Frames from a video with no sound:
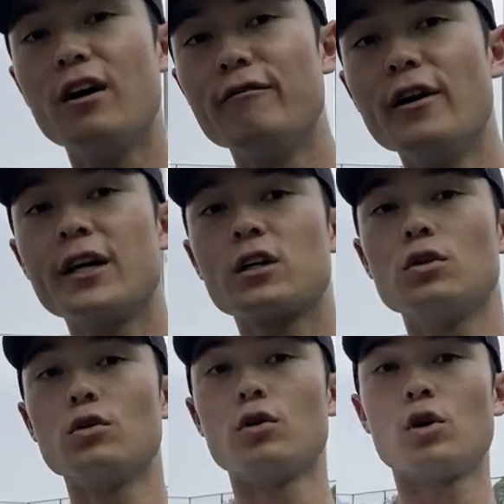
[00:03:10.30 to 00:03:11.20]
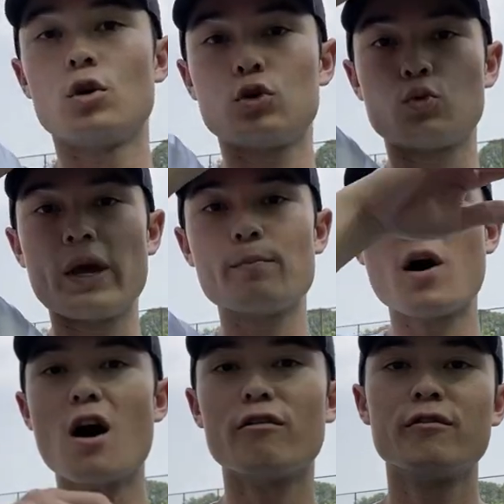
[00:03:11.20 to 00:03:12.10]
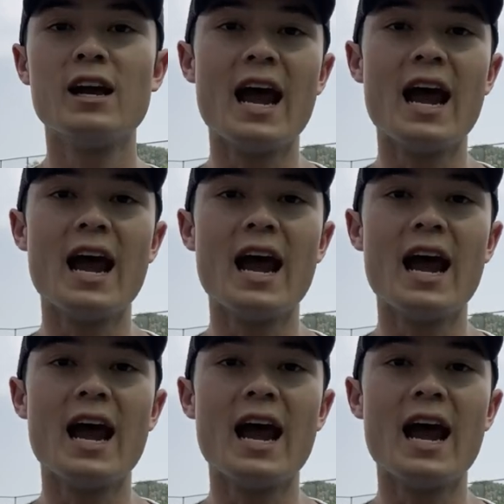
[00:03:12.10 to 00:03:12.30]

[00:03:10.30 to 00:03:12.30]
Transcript: a vertical swing path.